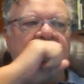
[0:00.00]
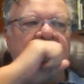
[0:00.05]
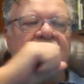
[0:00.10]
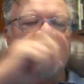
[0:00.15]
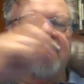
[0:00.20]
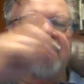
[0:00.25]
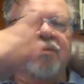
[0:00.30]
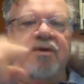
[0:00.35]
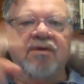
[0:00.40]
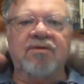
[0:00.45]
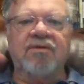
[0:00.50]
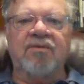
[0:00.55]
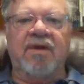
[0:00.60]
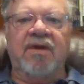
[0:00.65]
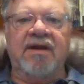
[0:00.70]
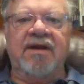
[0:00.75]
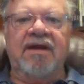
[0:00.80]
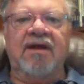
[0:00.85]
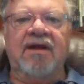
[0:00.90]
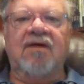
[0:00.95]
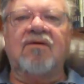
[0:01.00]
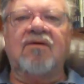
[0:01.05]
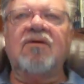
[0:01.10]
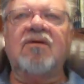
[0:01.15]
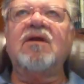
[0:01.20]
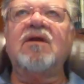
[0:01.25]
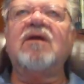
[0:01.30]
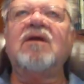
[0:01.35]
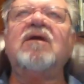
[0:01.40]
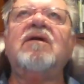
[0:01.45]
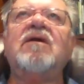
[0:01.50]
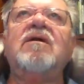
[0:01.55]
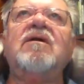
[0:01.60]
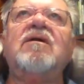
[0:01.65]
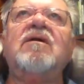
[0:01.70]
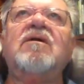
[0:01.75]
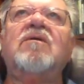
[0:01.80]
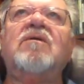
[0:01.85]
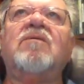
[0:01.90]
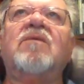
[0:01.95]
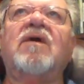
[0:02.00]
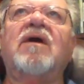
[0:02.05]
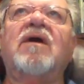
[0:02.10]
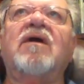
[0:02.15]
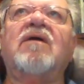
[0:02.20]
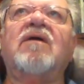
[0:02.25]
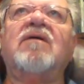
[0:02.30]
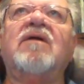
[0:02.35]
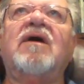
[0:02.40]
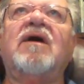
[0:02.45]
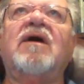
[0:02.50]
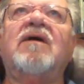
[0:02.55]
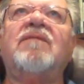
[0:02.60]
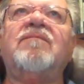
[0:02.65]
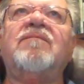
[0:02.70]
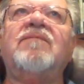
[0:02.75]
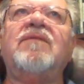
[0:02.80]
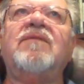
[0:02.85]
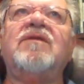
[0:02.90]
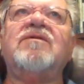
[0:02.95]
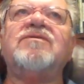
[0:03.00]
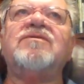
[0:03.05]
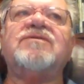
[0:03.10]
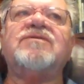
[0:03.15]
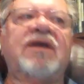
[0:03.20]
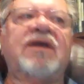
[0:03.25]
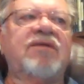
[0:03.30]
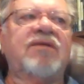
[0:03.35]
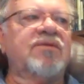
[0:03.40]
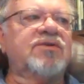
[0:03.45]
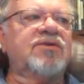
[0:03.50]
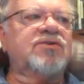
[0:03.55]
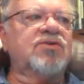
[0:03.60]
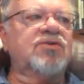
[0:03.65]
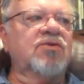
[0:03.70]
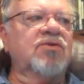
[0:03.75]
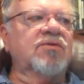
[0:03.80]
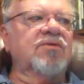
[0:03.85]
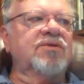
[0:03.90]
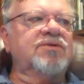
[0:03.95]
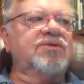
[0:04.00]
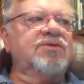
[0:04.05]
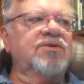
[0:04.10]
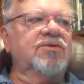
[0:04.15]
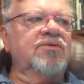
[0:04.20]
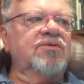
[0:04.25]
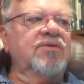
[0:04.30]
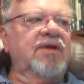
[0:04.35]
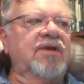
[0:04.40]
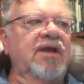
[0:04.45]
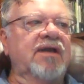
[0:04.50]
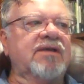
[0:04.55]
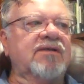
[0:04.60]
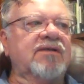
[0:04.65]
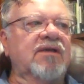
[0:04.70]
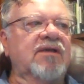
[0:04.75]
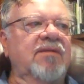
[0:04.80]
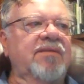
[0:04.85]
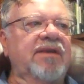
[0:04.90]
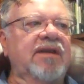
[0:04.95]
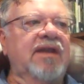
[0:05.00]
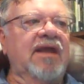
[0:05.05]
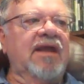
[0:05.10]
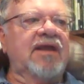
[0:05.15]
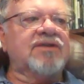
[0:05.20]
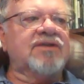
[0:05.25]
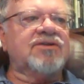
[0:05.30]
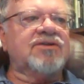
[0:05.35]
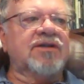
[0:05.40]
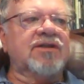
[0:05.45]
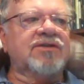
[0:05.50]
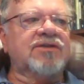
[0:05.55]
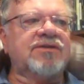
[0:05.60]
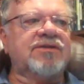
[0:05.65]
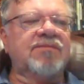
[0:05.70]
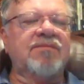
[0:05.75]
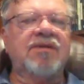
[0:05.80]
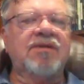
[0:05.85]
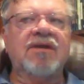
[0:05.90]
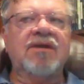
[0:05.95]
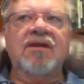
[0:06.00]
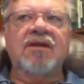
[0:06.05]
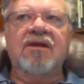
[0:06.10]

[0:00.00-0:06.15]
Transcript: In a period right now where there's a return to economic nationalism.